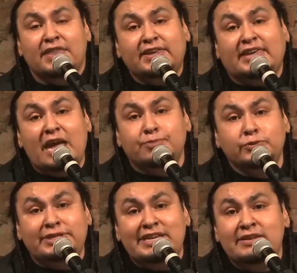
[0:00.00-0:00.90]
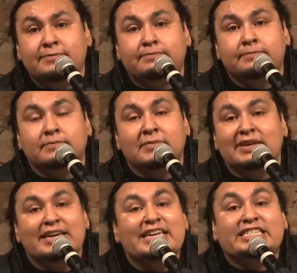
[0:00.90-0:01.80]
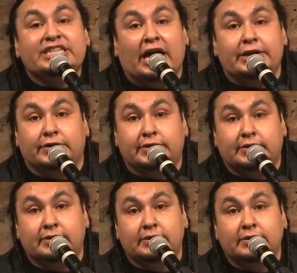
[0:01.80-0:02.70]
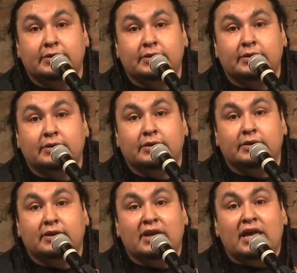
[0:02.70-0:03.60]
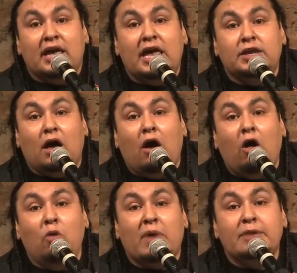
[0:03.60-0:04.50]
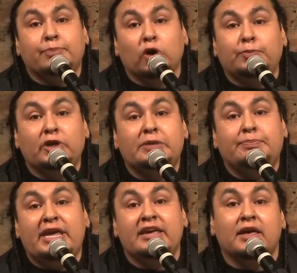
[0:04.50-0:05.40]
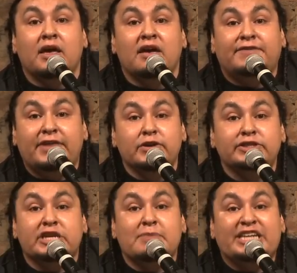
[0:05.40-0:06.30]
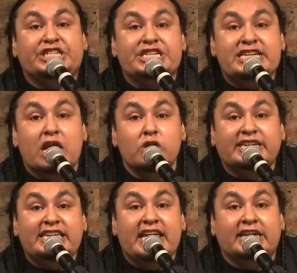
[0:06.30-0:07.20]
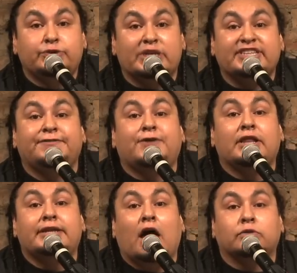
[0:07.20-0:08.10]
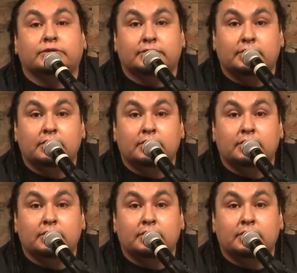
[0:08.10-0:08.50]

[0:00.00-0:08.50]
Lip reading: The Cape routine, it's tired. And all my purple and pink feathers in my generic-y headdress have fallen out.